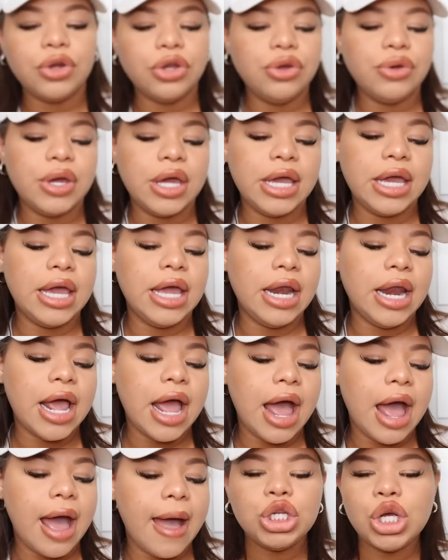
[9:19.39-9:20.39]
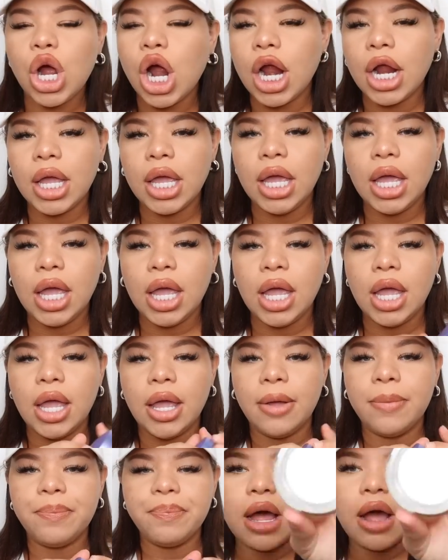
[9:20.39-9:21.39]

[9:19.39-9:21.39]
or you can get it at Target.